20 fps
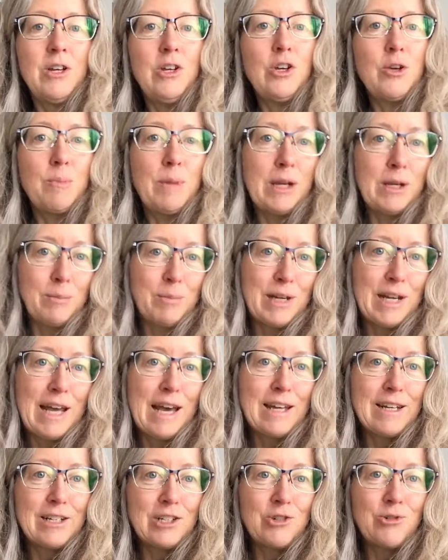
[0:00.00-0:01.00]
You can make a
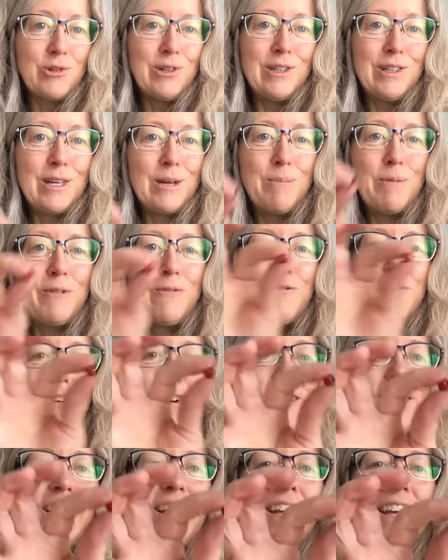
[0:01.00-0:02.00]
banana tree. That'd be
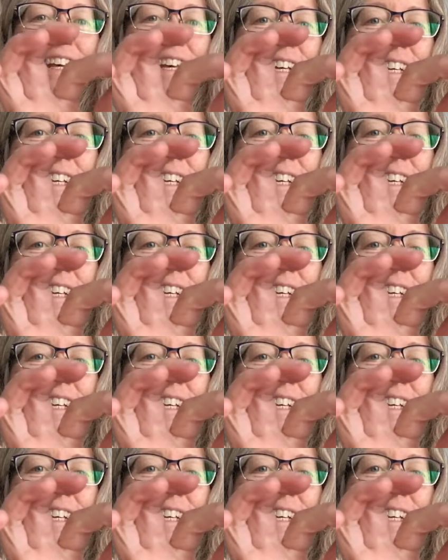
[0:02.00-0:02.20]
fun.